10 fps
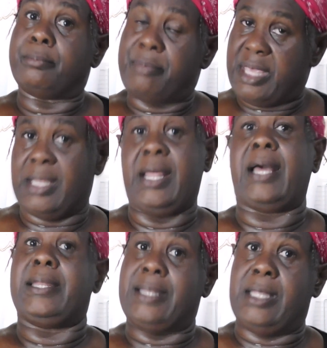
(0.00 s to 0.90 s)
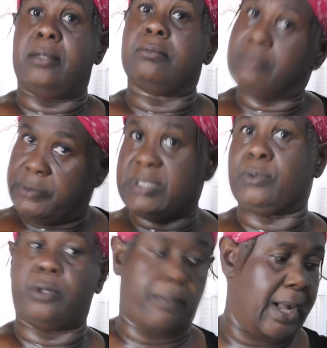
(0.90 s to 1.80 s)
bathe and then I will
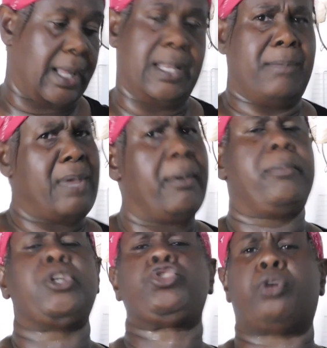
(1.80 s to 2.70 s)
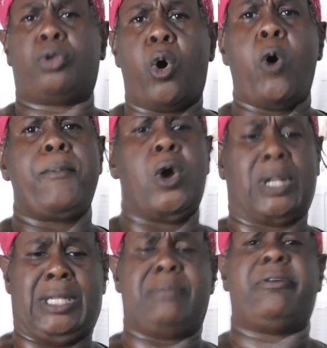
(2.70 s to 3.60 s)
sew the back of them. Maybe I show you how I
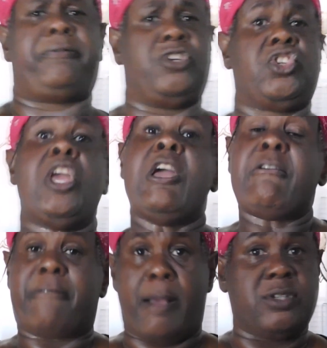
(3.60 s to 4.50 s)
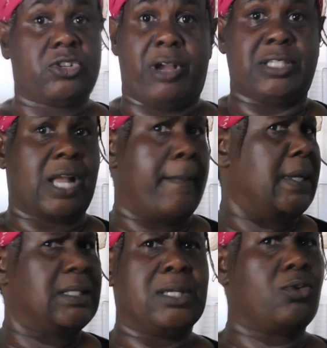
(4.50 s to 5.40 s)
clean my fish from scratch. Because
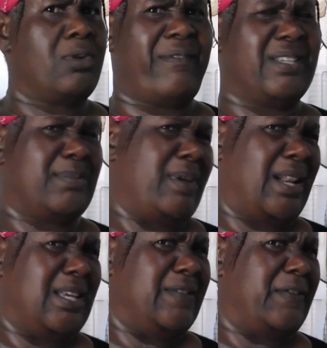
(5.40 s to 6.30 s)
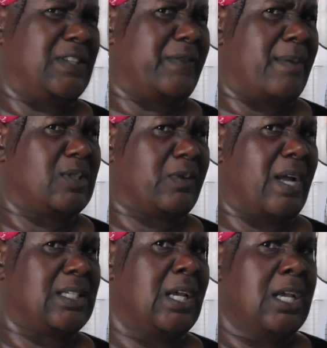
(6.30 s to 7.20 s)
I think you never see me clean fish from
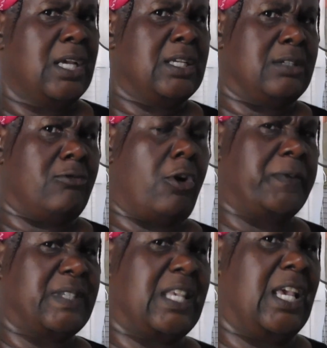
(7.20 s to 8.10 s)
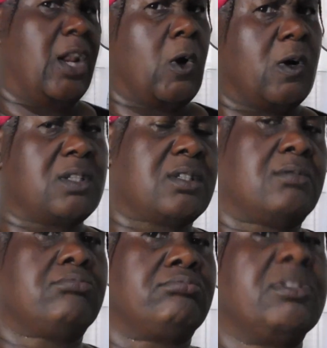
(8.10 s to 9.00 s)
scratch. Rough scale guts.
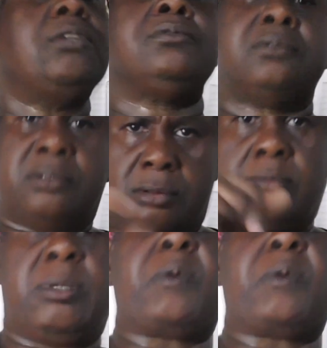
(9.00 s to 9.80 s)
I